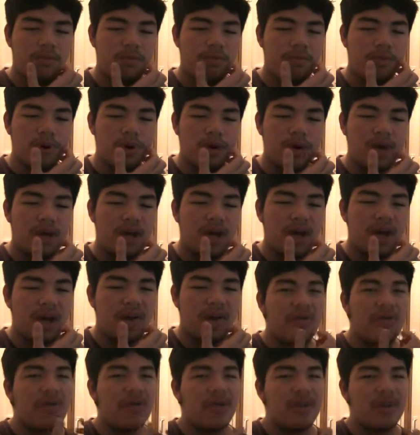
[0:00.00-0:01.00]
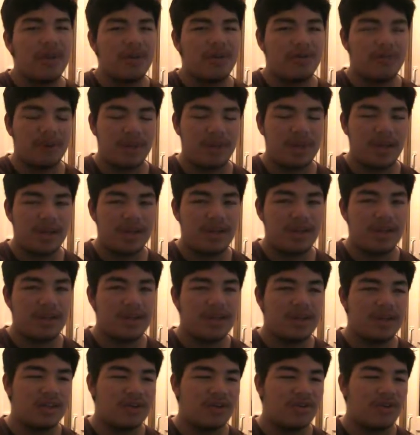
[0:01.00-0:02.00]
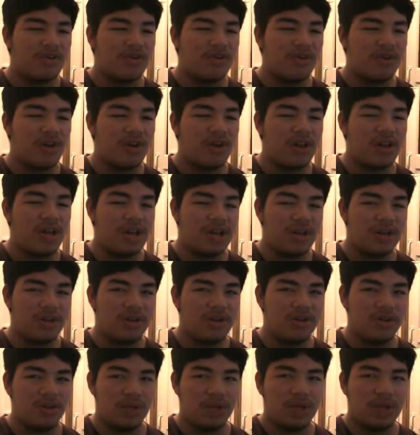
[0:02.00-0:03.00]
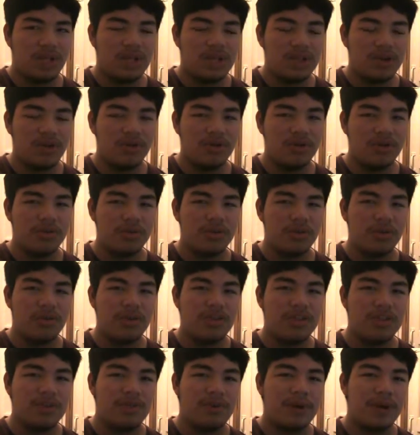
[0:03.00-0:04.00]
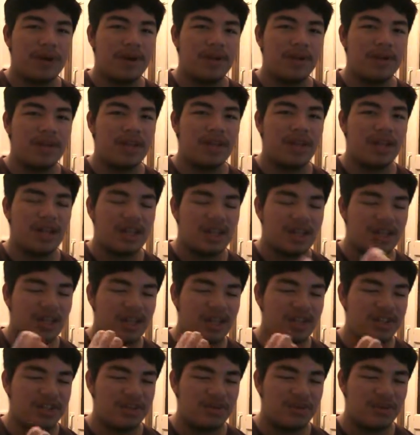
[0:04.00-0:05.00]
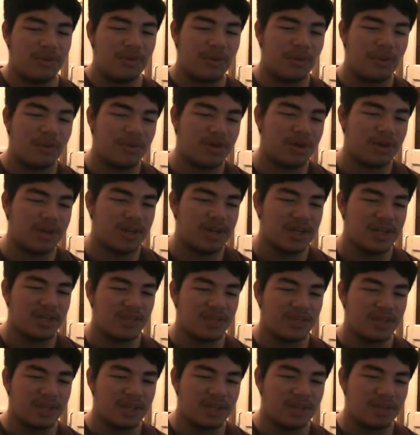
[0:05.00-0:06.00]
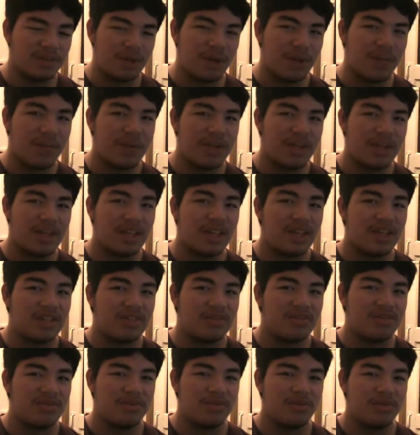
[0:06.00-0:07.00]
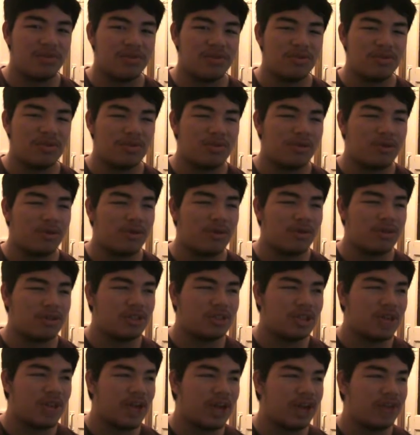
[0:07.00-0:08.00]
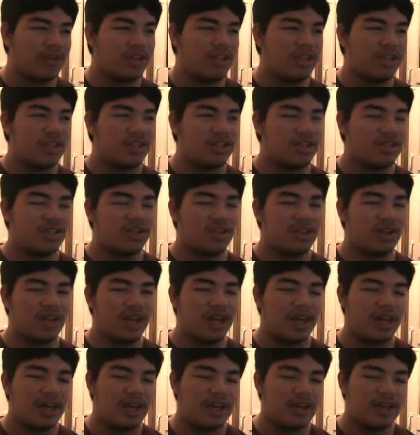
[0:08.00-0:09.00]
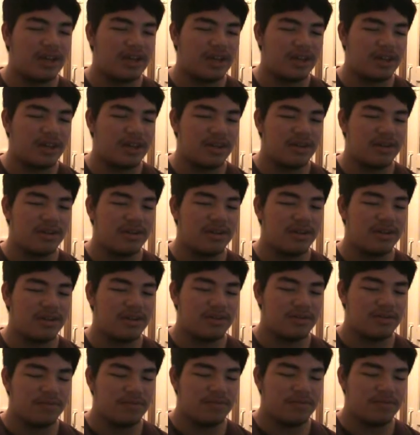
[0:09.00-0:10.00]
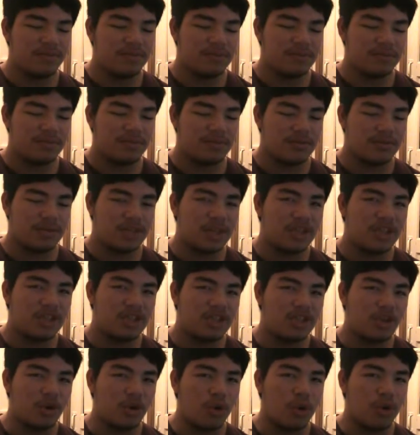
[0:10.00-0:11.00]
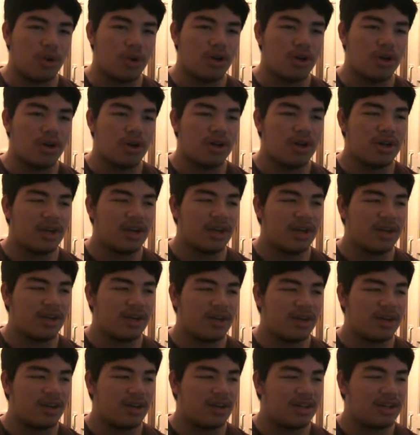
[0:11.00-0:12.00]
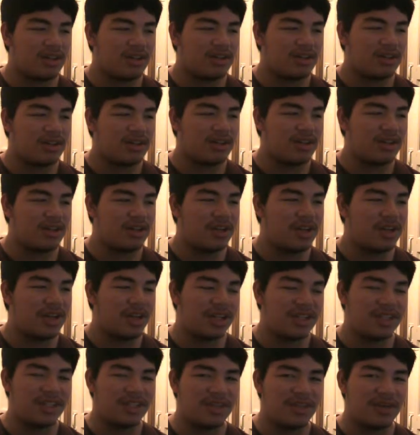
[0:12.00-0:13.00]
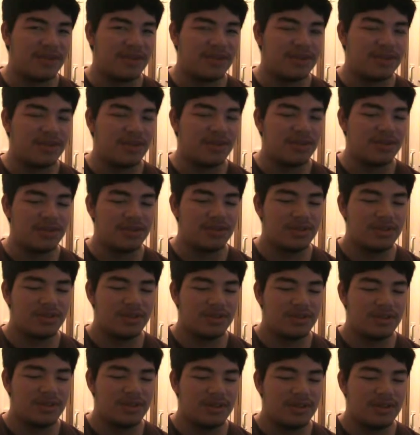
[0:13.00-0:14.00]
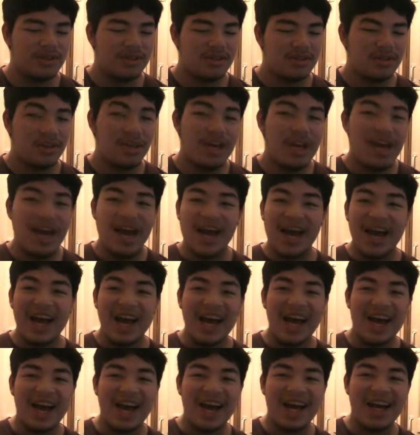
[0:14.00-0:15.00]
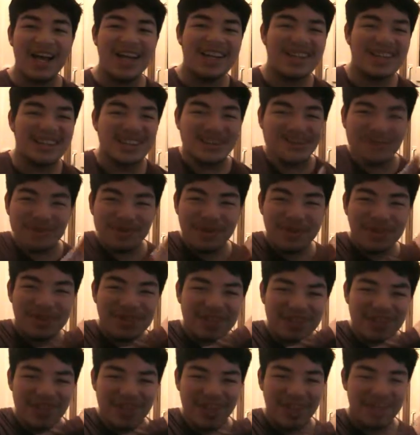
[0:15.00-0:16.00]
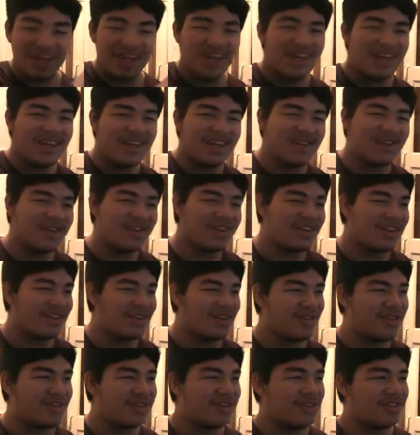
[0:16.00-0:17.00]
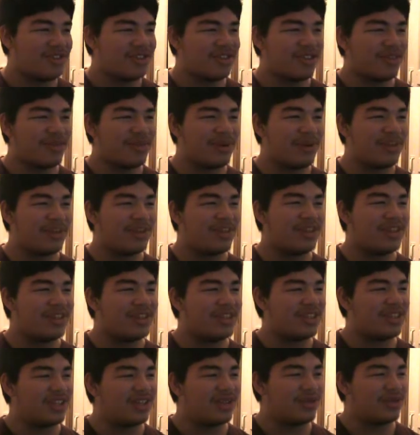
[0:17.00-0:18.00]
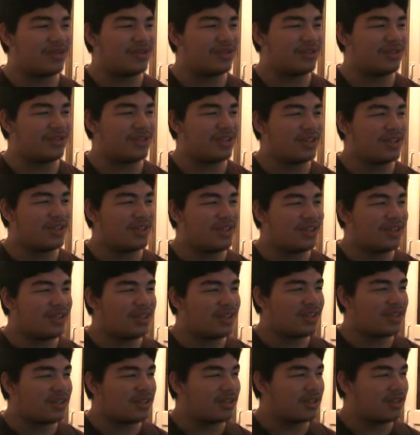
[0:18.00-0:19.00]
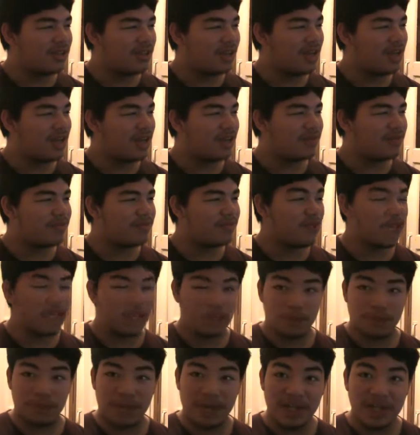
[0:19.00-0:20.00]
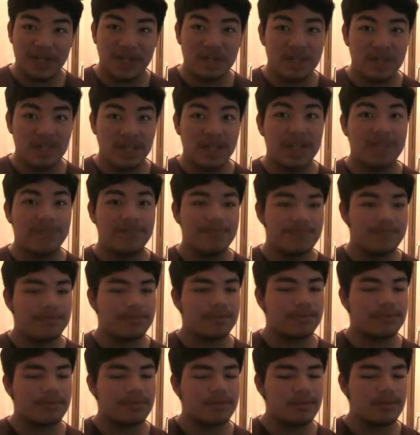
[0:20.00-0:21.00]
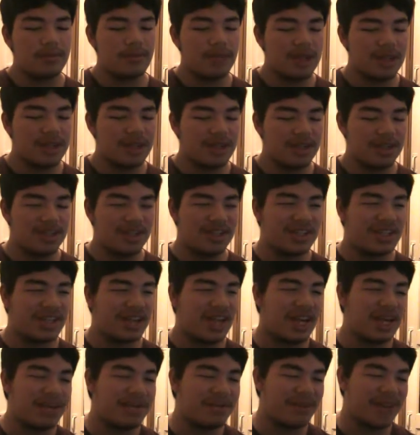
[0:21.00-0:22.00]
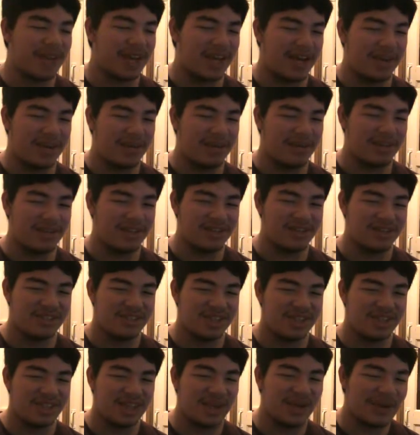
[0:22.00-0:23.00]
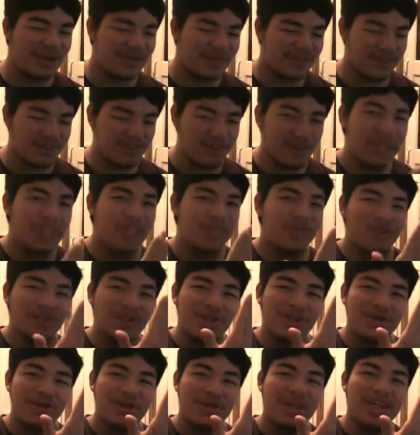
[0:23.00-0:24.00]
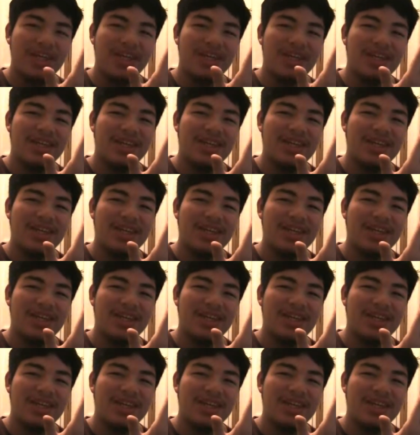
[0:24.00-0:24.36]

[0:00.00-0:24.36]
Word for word: But I really complain because overall I do like the older movies better than the Legend Reborn. Because in my opinion, Legend Reborn is more childish and uh, shorter and not as good as the originals. Ah, another movie thing where the originals are better than the sequels. So yeah, especially because the time gap. There was like they went from Metru Nui